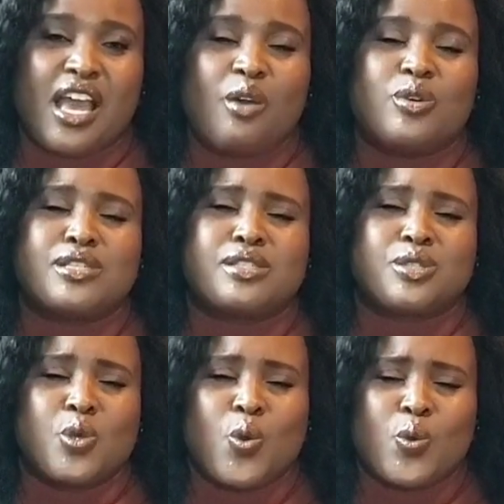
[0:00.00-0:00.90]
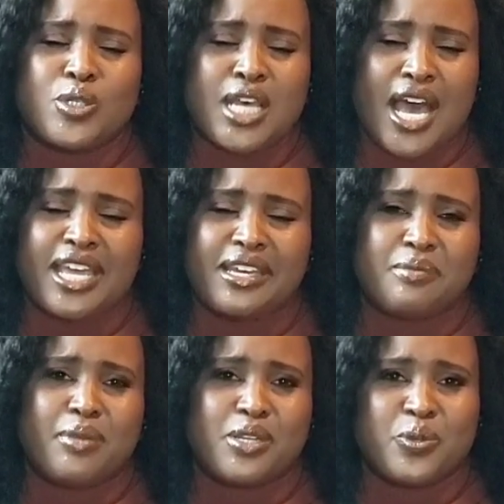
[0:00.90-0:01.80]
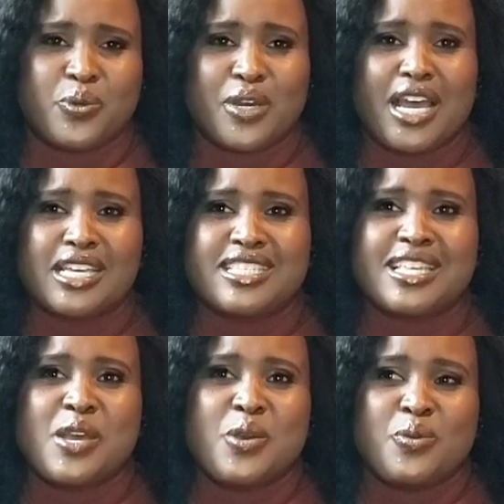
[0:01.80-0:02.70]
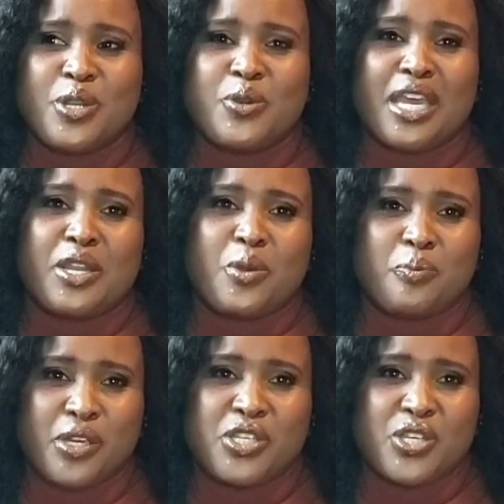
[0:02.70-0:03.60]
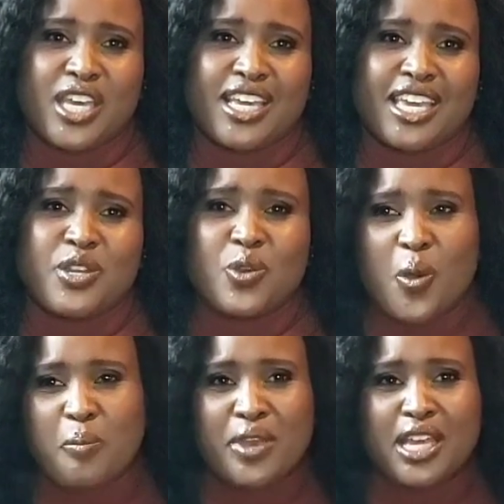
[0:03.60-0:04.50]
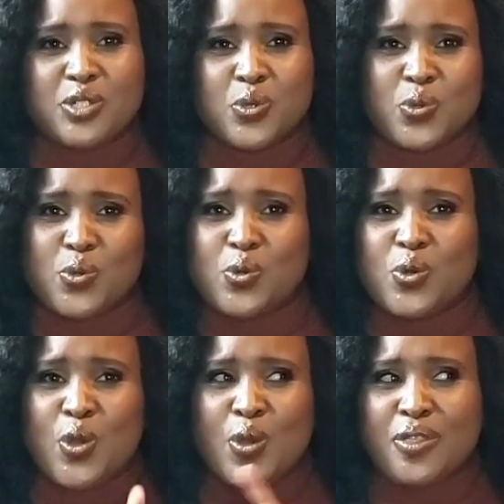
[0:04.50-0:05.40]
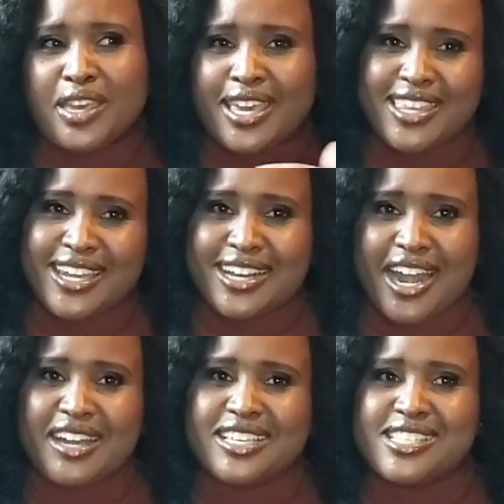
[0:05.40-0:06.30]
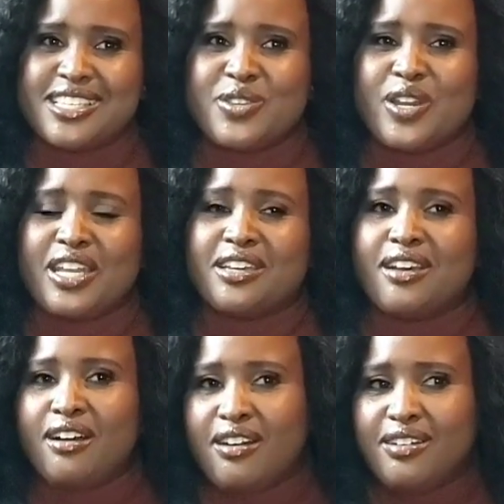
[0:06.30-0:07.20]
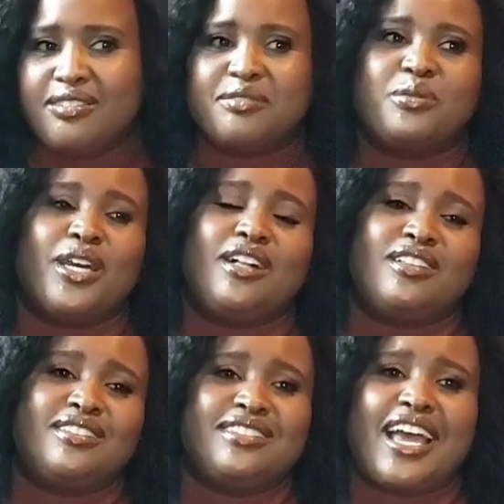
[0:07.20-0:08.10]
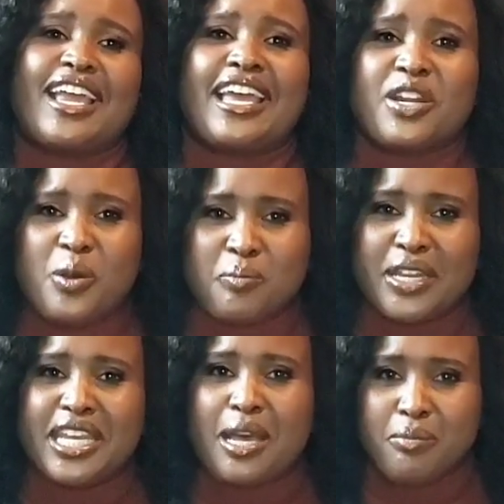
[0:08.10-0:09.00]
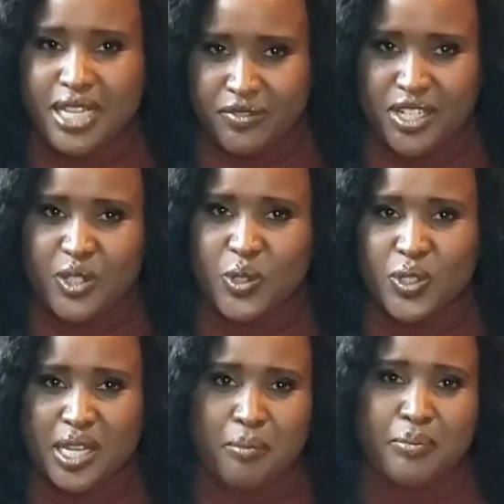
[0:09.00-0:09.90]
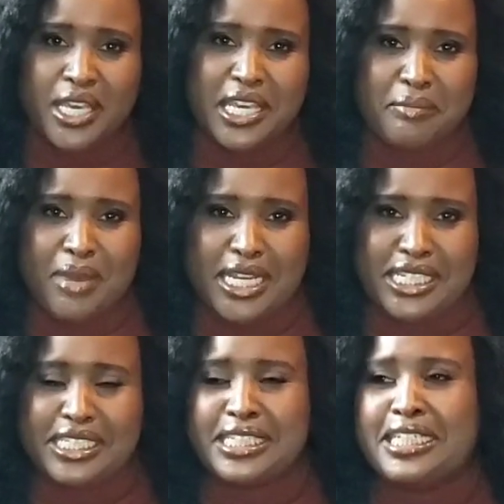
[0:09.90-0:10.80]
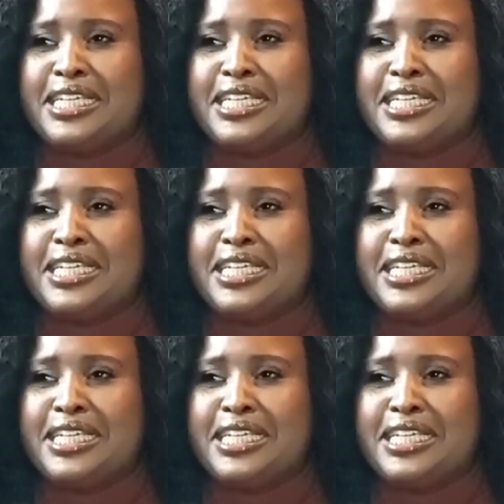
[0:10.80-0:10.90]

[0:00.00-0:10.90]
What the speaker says: I was so tired. But guys, when you get your paycheck and you compare to the Kenyan currency, you're like, oh, well, I can't complain. I'm living good. I'm making money.